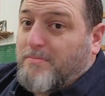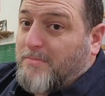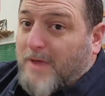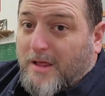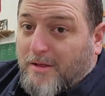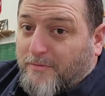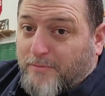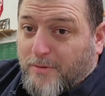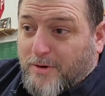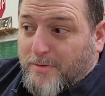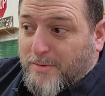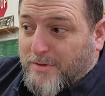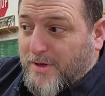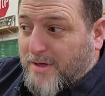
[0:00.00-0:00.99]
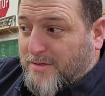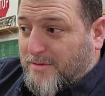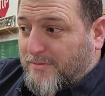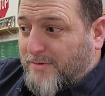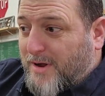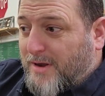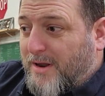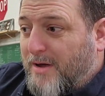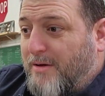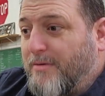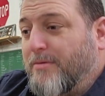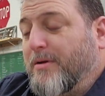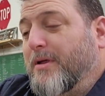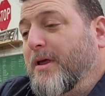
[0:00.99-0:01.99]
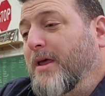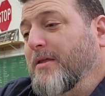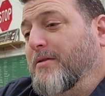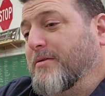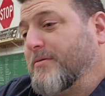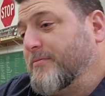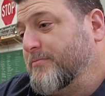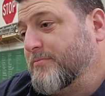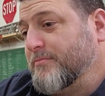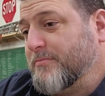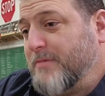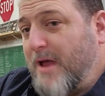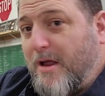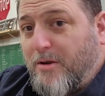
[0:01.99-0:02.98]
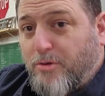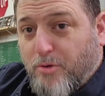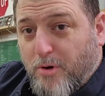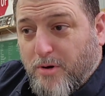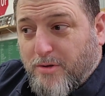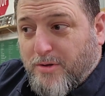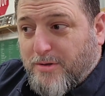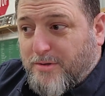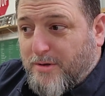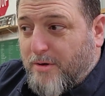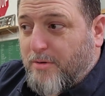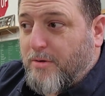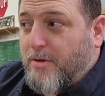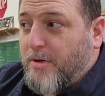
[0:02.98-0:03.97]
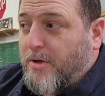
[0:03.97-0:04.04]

I love working with Justin, right? Now, he's down in Georgia, so